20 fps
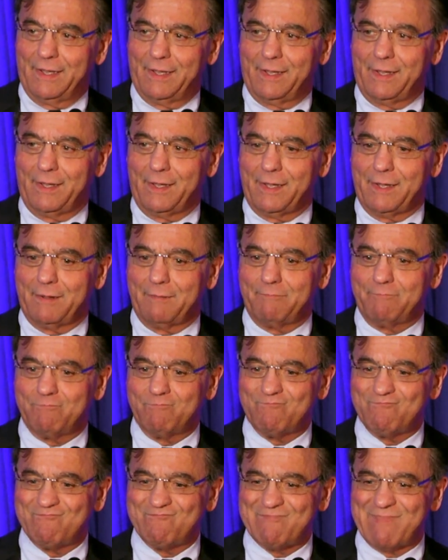
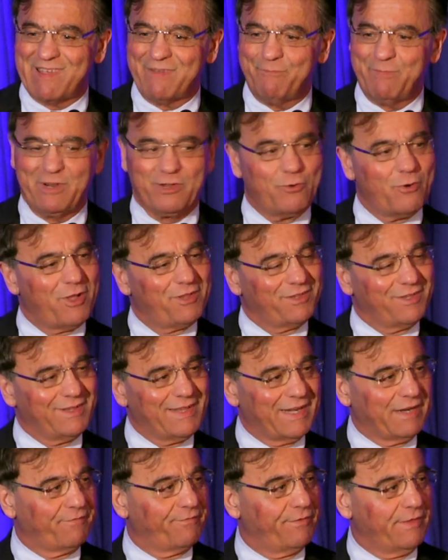I've been called a
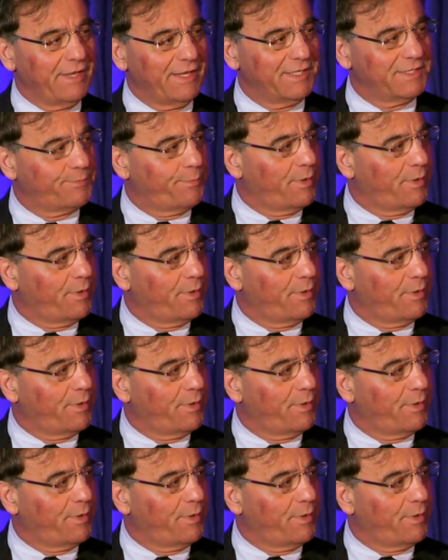lot of things,